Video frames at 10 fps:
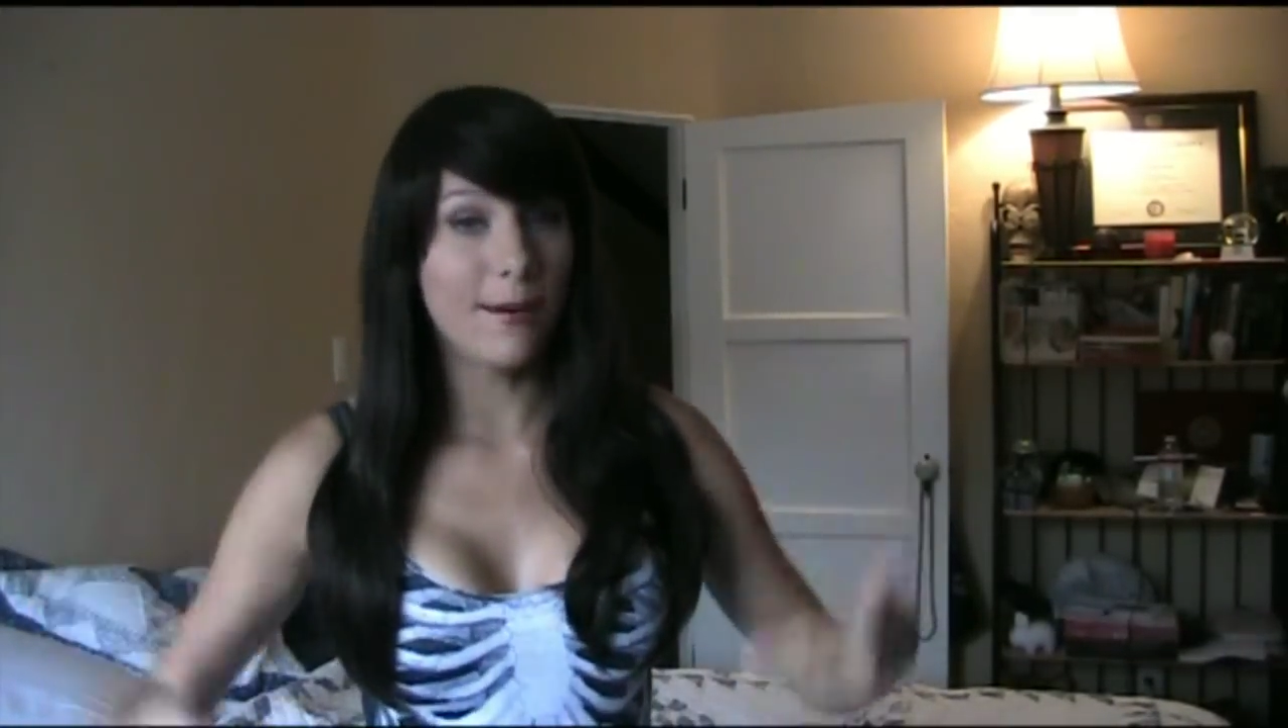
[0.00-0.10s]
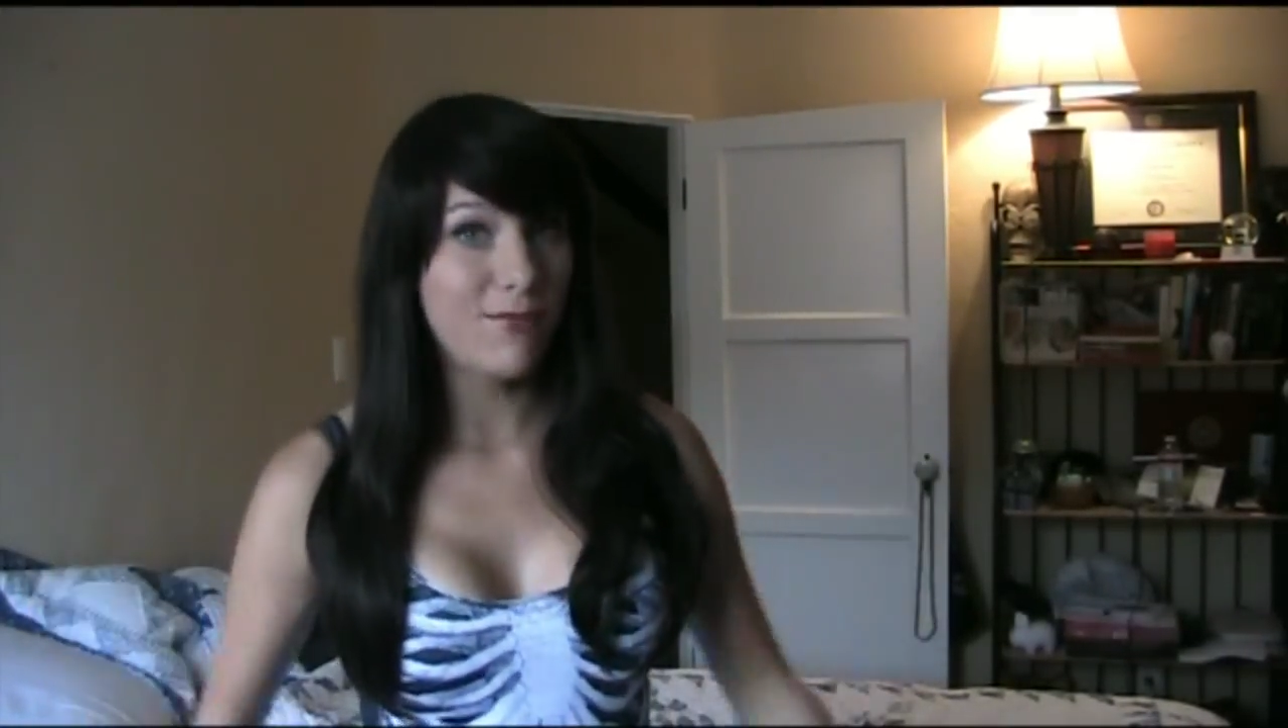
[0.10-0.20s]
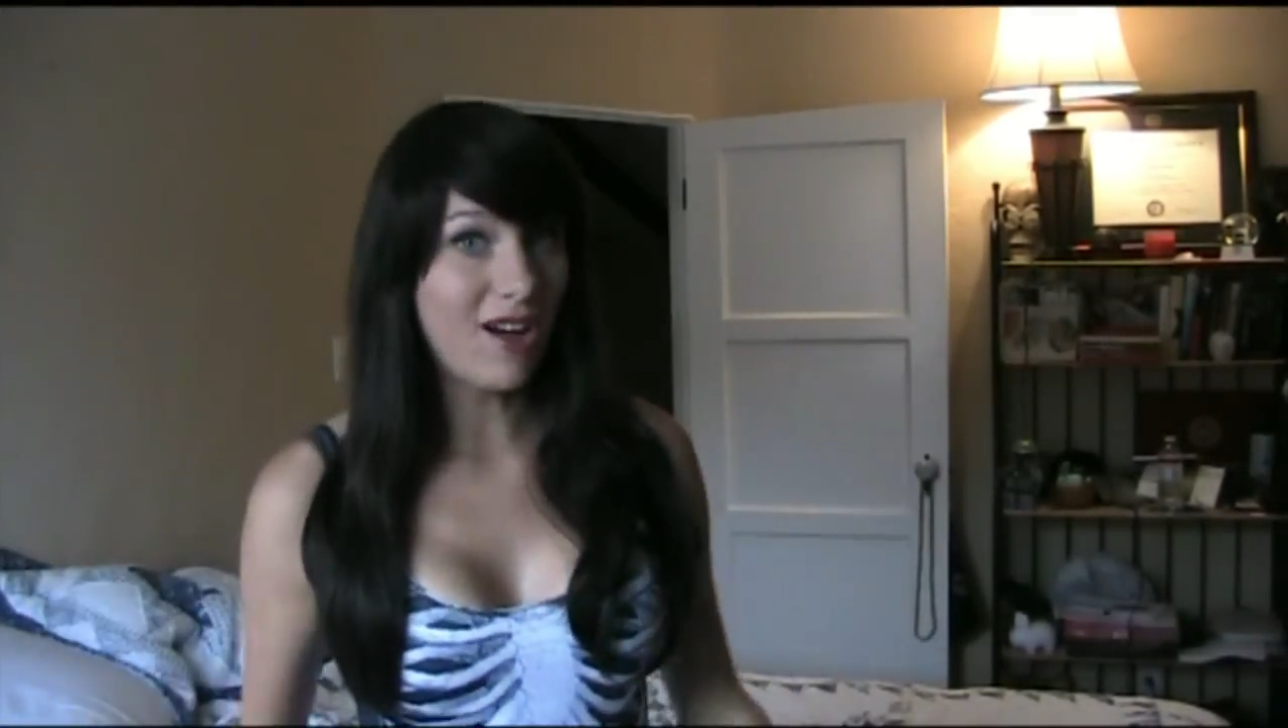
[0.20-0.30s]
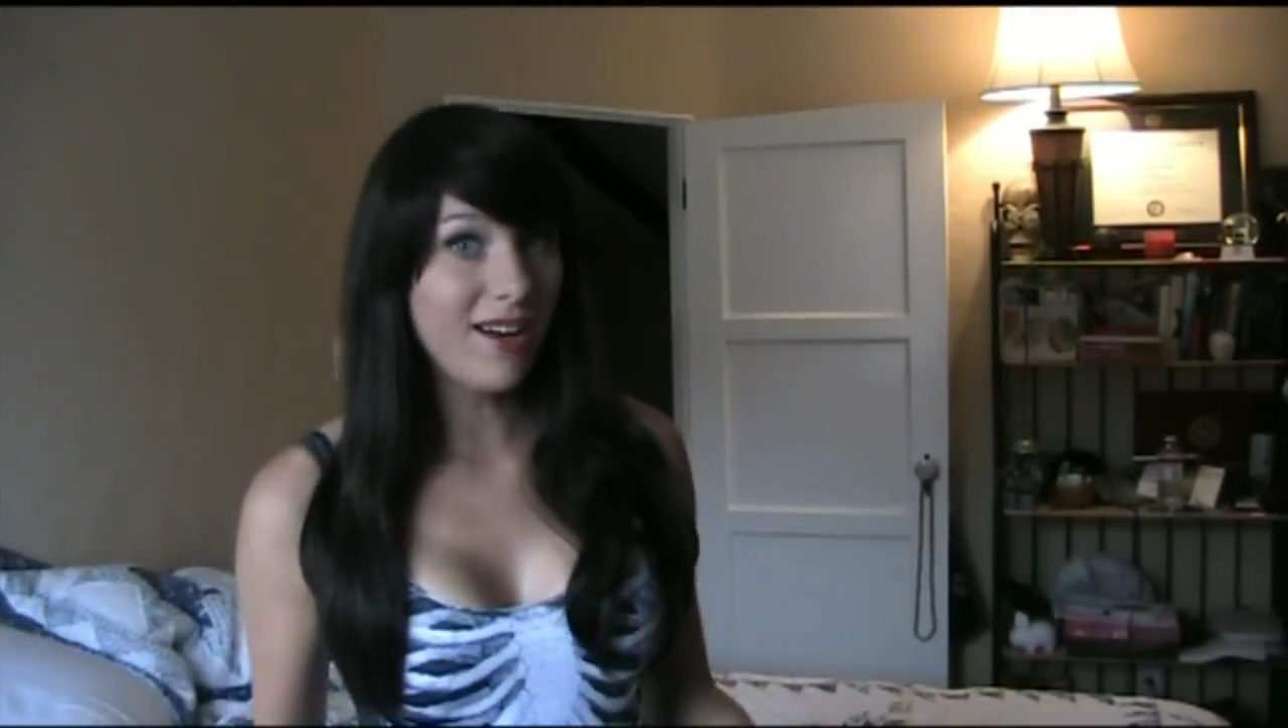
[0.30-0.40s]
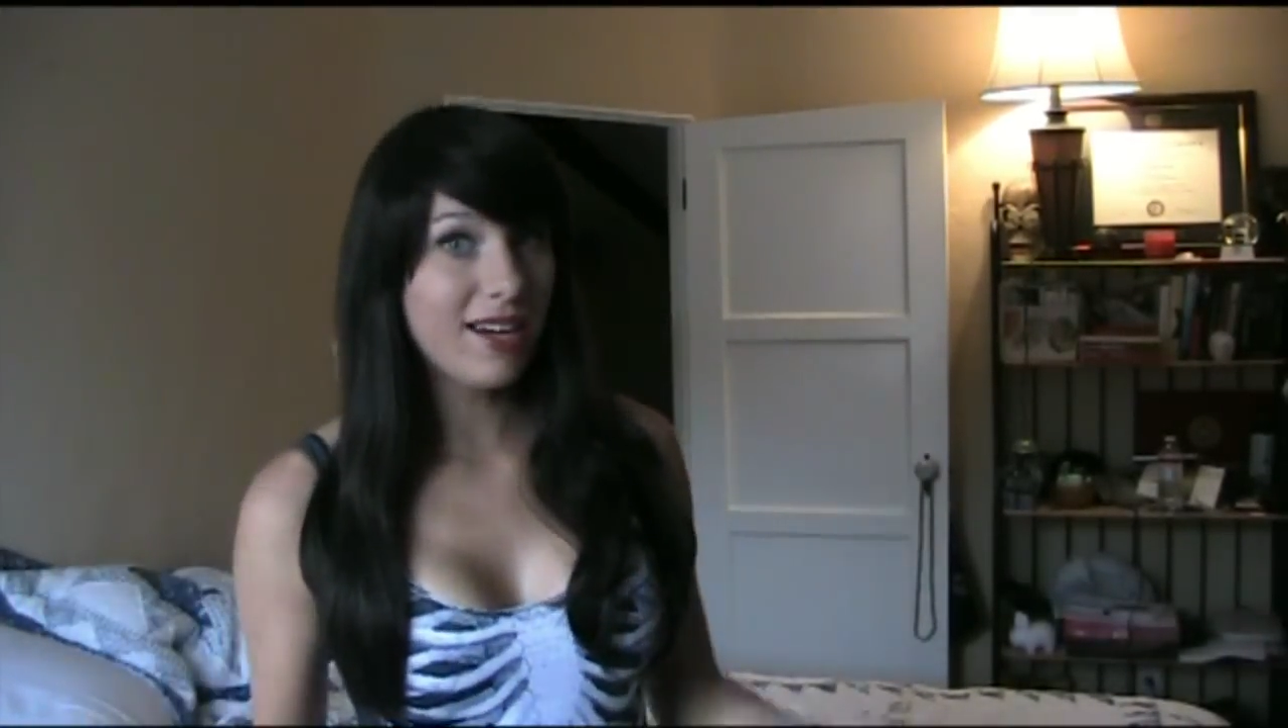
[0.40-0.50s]

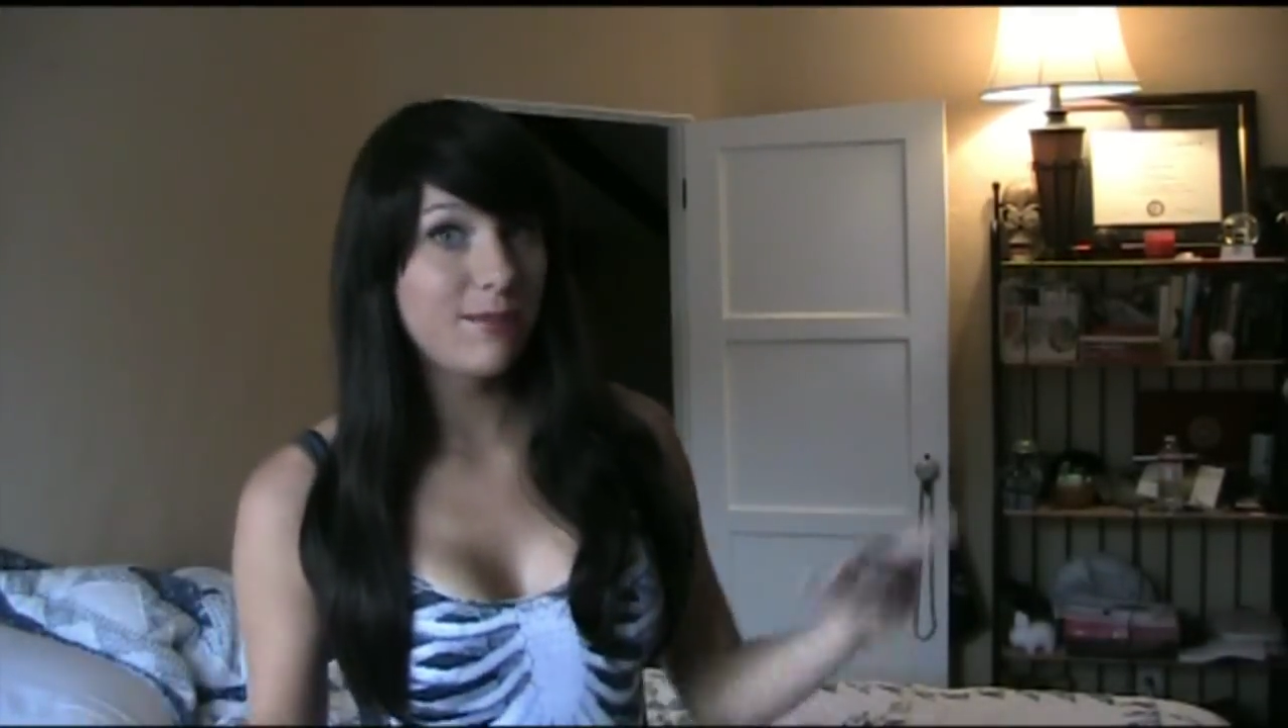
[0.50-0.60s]
I'm not.